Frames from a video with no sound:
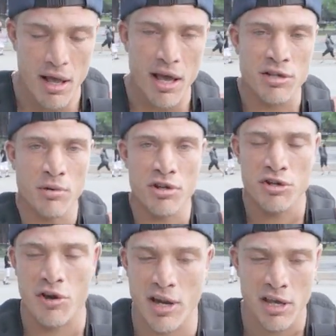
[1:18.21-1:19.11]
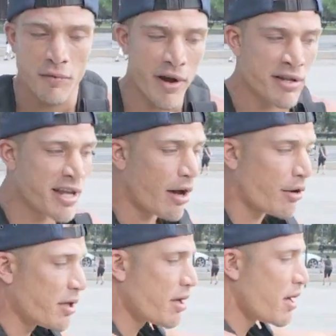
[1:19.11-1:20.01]
is when you're training your rear delt,
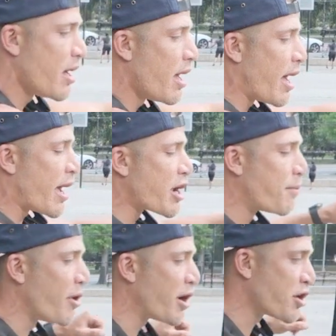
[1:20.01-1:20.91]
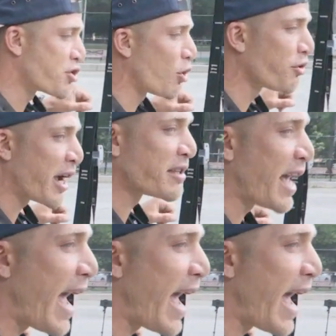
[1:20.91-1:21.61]
you're putting your shoulder into